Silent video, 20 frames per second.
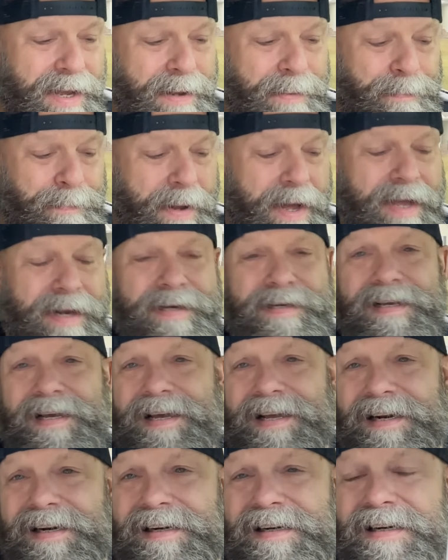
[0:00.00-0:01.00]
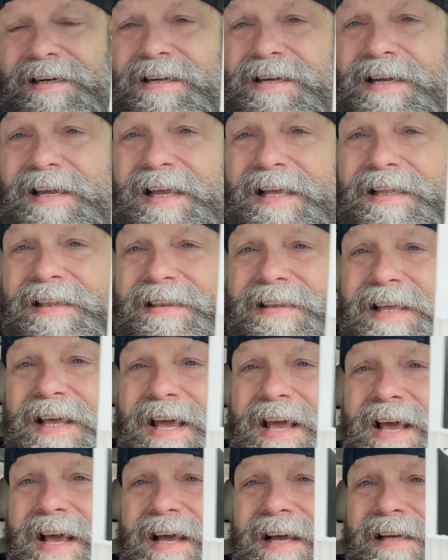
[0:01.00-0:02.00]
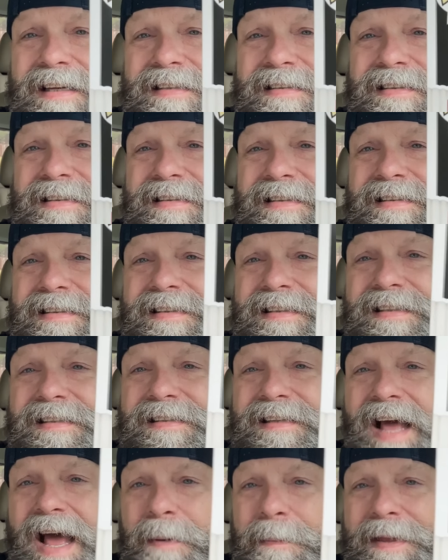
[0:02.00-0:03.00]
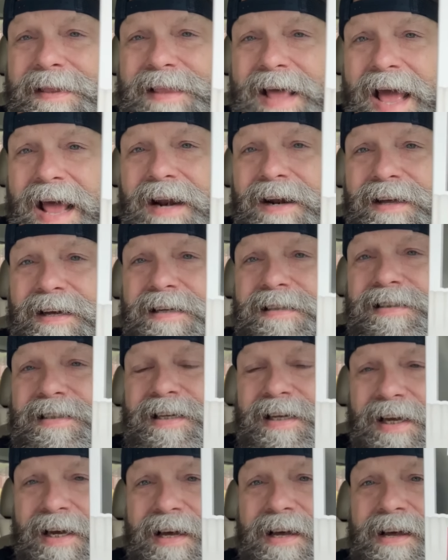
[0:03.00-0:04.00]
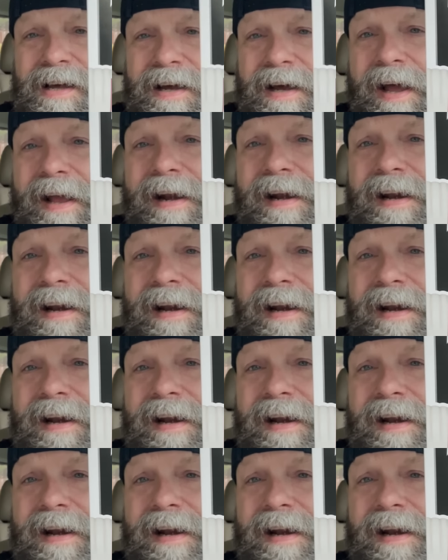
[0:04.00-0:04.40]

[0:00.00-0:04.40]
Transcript: But look at this. I mean, that looks good.